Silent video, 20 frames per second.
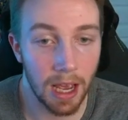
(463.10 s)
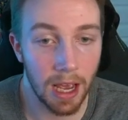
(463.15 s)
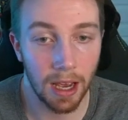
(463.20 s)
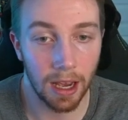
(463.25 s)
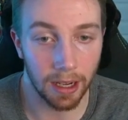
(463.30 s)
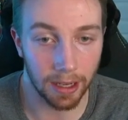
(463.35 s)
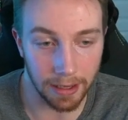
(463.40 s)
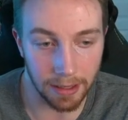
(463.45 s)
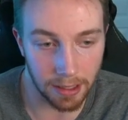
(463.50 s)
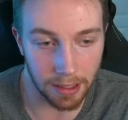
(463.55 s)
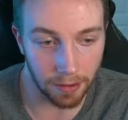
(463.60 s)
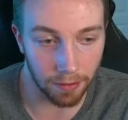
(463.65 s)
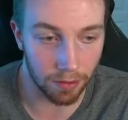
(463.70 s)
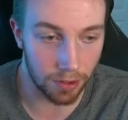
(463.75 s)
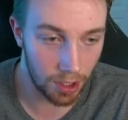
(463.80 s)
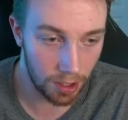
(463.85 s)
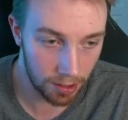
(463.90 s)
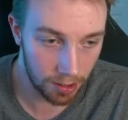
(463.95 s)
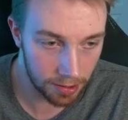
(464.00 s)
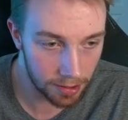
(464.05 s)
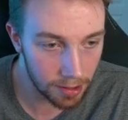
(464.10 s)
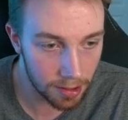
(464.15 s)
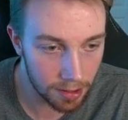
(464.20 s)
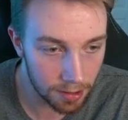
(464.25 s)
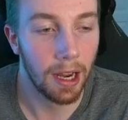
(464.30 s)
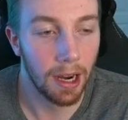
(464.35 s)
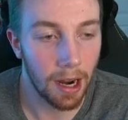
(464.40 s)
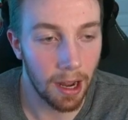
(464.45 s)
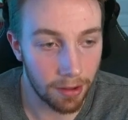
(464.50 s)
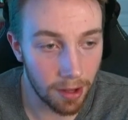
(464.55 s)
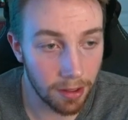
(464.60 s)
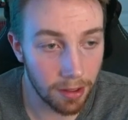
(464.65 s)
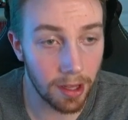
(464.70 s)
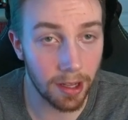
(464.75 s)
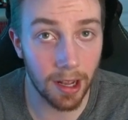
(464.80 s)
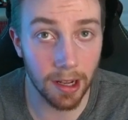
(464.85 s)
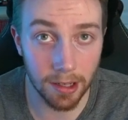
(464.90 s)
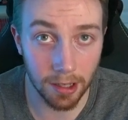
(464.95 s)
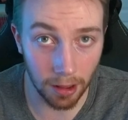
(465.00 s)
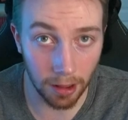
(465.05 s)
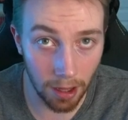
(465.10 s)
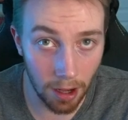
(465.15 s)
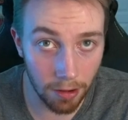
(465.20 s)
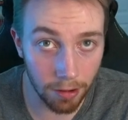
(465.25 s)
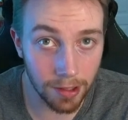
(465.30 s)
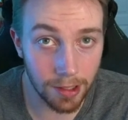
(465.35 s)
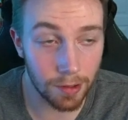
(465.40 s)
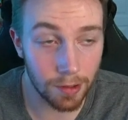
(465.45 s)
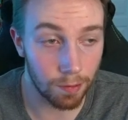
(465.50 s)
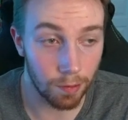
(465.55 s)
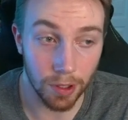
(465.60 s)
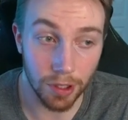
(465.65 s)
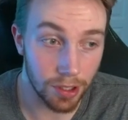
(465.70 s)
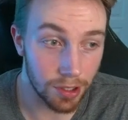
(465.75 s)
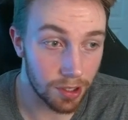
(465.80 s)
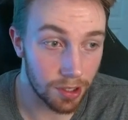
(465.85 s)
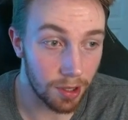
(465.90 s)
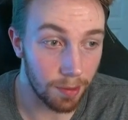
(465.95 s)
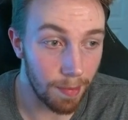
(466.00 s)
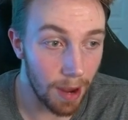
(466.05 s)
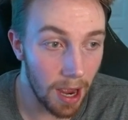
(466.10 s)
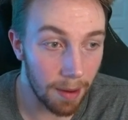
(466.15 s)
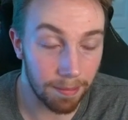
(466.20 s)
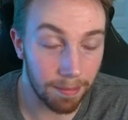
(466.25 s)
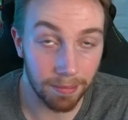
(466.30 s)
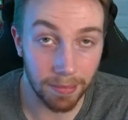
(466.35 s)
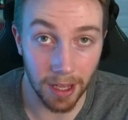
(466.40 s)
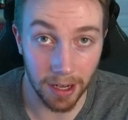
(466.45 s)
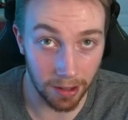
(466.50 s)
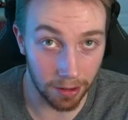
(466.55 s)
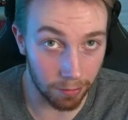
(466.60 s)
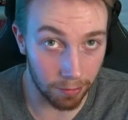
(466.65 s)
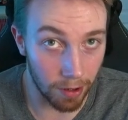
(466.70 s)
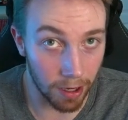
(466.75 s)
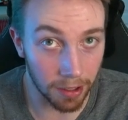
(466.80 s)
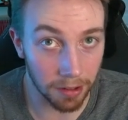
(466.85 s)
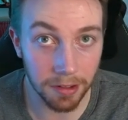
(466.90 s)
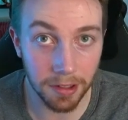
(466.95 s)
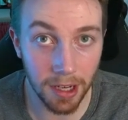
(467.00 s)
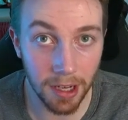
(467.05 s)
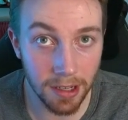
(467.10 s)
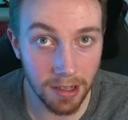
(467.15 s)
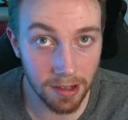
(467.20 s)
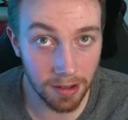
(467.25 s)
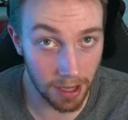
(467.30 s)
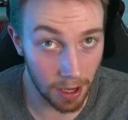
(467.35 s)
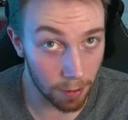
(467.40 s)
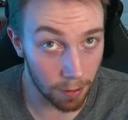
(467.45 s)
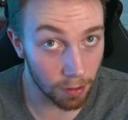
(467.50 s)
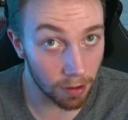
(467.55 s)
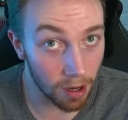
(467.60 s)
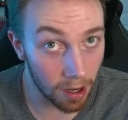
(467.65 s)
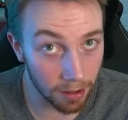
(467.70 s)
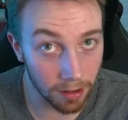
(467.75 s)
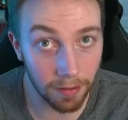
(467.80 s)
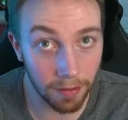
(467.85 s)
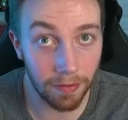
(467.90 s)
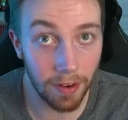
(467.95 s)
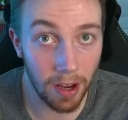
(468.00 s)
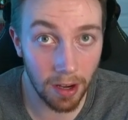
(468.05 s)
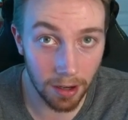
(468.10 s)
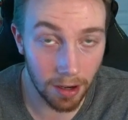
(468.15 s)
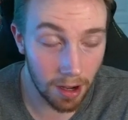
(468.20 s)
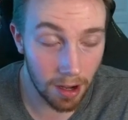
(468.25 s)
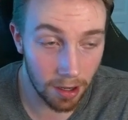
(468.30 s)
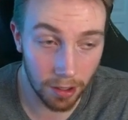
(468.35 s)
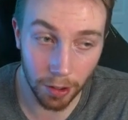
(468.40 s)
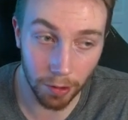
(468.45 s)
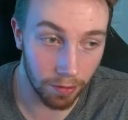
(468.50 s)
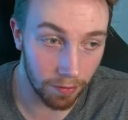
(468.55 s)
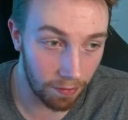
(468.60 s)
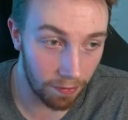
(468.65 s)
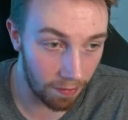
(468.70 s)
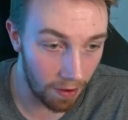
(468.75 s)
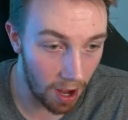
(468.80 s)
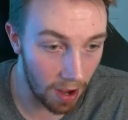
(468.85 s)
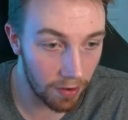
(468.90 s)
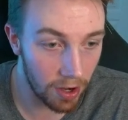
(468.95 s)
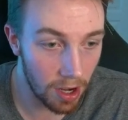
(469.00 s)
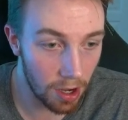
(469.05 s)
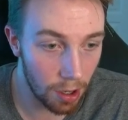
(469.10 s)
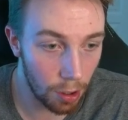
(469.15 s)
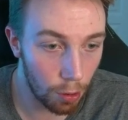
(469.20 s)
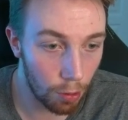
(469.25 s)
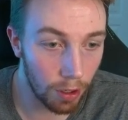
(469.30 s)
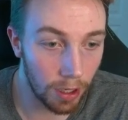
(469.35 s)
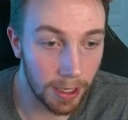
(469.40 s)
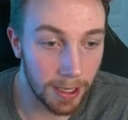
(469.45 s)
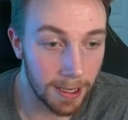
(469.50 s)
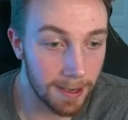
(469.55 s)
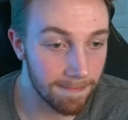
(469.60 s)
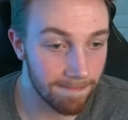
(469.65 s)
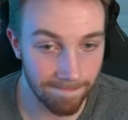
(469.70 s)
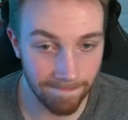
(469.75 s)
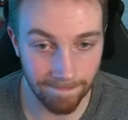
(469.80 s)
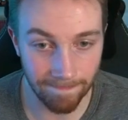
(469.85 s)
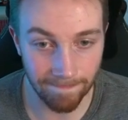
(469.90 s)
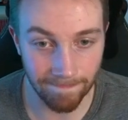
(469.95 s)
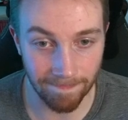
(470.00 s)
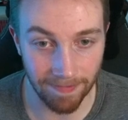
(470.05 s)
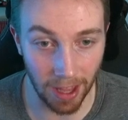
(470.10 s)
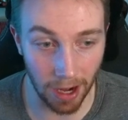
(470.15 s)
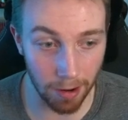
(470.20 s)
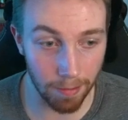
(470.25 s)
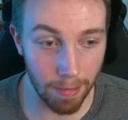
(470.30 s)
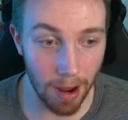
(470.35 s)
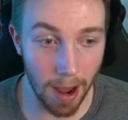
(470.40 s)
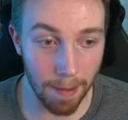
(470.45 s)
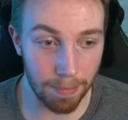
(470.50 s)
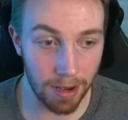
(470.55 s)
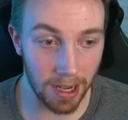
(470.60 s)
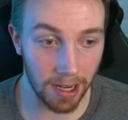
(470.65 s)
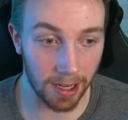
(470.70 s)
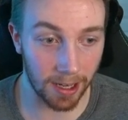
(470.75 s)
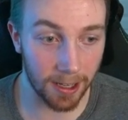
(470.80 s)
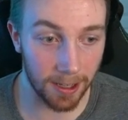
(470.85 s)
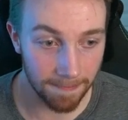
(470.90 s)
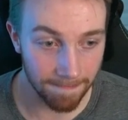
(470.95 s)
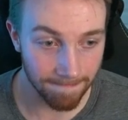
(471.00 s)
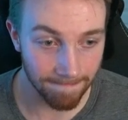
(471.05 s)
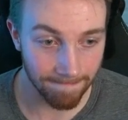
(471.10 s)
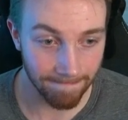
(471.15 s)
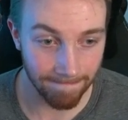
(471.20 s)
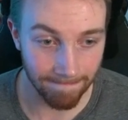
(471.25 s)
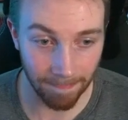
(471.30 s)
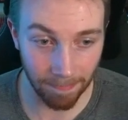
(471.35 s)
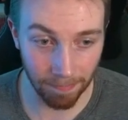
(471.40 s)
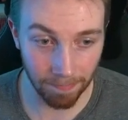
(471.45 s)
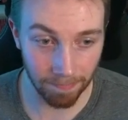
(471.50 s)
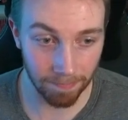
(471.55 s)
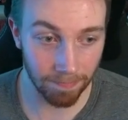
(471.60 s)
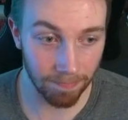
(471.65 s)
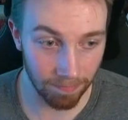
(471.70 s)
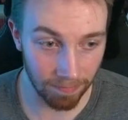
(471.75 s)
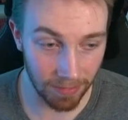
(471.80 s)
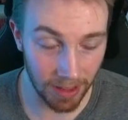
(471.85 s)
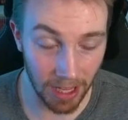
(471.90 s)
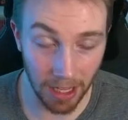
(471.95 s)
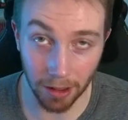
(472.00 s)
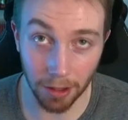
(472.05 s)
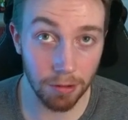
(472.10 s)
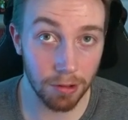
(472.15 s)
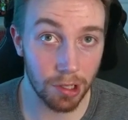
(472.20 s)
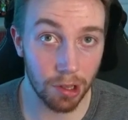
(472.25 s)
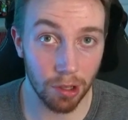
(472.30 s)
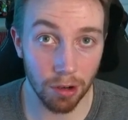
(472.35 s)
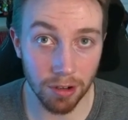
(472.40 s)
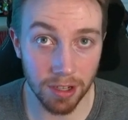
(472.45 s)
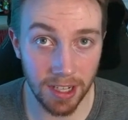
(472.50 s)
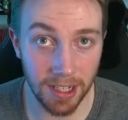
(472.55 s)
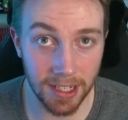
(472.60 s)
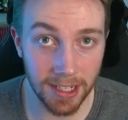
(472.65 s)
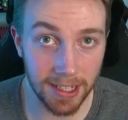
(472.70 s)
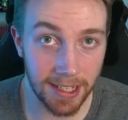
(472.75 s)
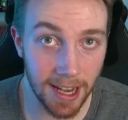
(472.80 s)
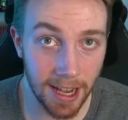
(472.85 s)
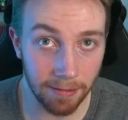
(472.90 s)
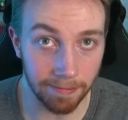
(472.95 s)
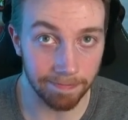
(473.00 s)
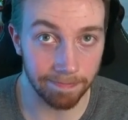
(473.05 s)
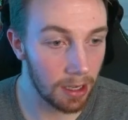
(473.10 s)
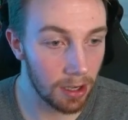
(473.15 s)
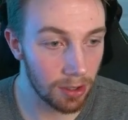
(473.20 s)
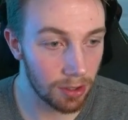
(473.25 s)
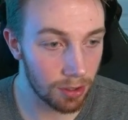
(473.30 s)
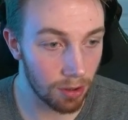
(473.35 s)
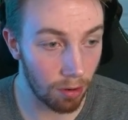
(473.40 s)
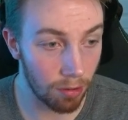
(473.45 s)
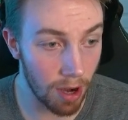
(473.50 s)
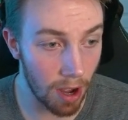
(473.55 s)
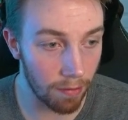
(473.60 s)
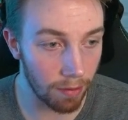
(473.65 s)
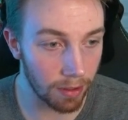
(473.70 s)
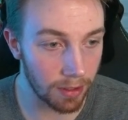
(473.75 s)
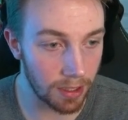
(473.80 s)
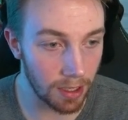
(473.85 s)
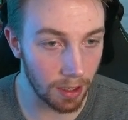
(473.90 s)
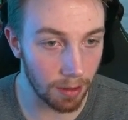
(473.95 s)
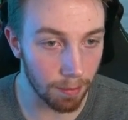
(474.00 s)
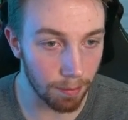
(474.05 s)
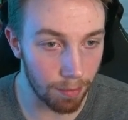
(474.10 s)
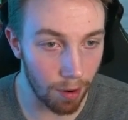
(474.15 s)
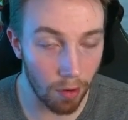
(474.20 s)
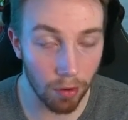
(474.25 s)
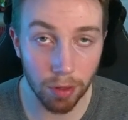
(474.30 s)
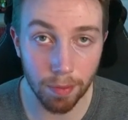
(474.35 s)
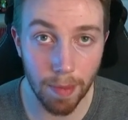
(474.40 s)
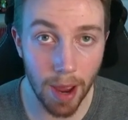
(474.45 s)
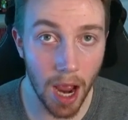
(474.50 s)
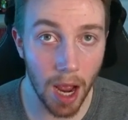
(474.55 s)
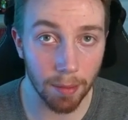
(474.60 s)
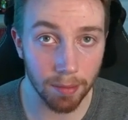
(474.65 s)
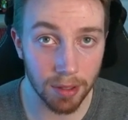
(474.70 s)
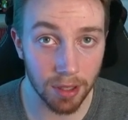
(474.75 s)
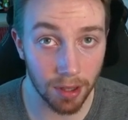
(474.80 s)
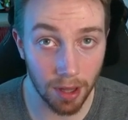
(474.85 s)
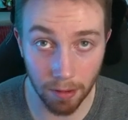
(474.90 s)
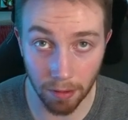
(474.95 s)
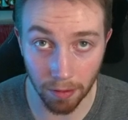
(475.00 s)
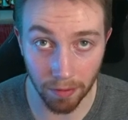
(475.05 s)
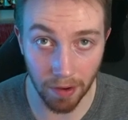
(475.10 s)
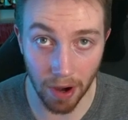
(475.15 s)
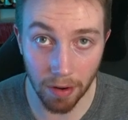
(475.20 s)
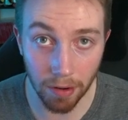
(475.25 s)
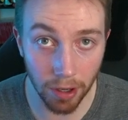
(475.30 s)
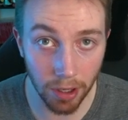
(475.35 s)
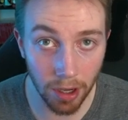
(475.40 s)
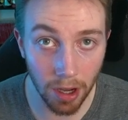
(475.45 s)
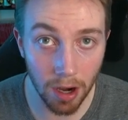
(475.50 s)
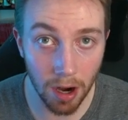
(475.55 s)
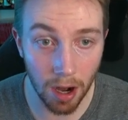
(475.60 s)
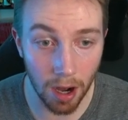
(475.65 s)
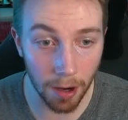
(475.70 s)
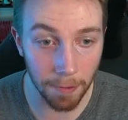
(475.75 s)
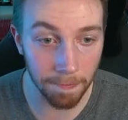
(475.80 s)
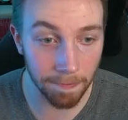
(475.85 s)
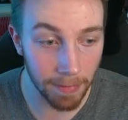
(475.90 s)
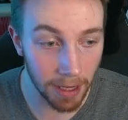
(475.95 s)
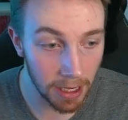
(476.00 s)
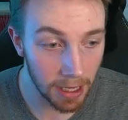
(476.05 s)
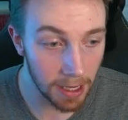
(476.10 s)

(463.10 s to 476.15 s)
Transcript: against Evil Geniuses. And then they get to Lotus, which is the map that in the regular season they were undefeated on, going 5-0. Their map pick, they lose 13-10. So now we've seen both maps that they were very good on,